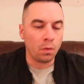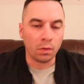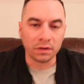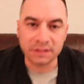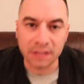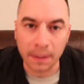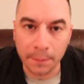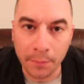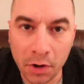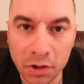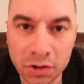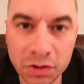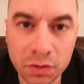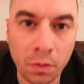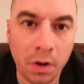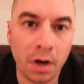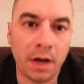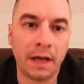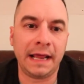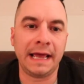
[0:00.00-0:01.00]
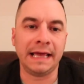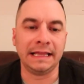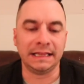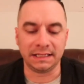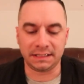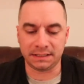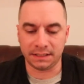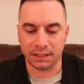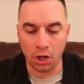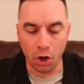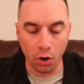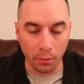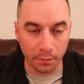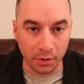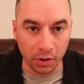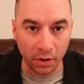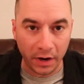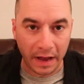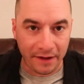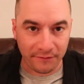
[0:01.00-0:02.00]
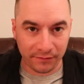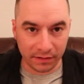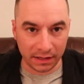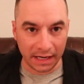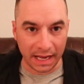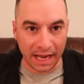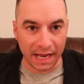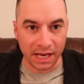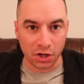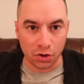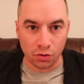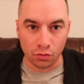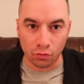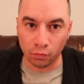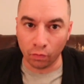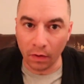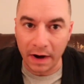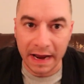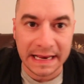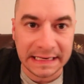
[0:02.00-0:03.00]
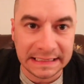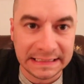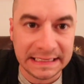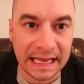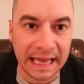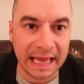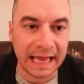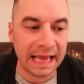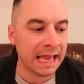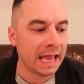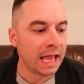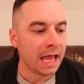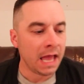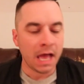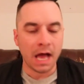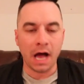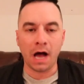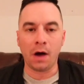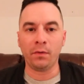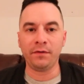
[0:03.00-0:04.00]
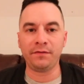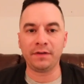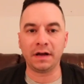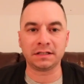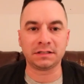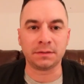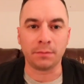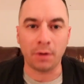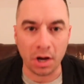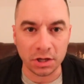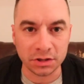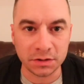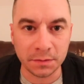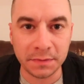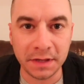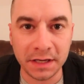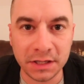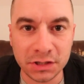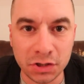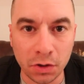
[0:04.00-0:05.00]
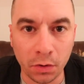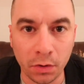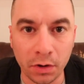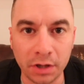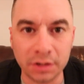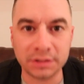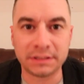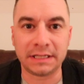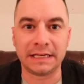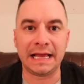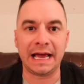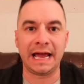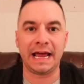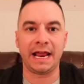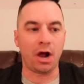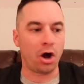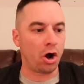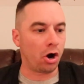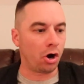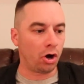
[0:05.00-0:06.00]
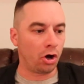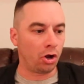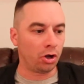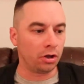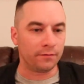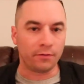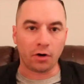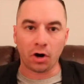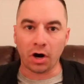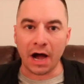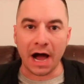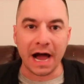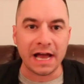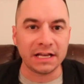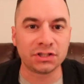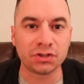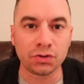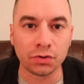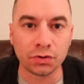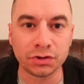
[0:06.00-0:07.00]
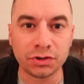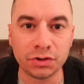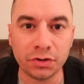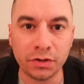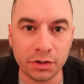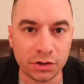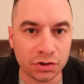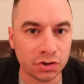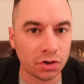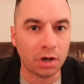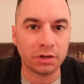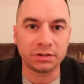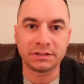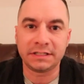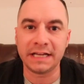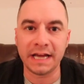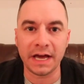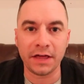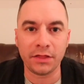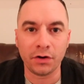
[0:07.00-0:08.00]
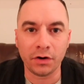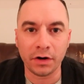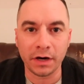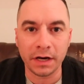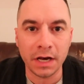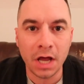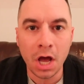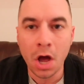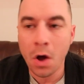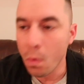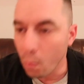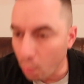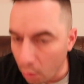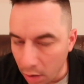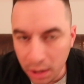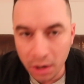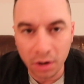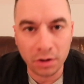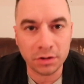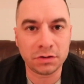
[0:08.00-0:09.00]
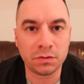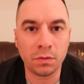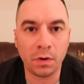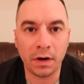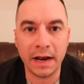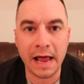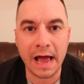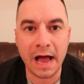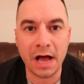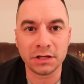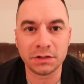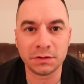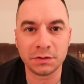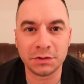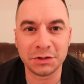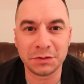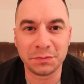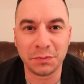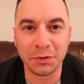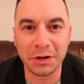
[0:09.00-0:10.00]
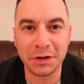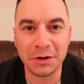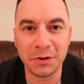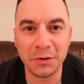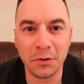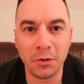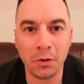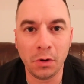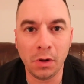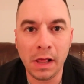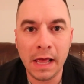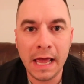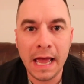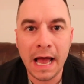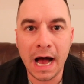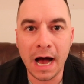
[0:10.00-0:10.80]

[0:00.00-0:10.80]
What's up, our squad? Hey, listen, hope you're having a great day. We've got some awesome things going on tonight. All of our high school students, you're all together in one our squad house, which is pretty cool.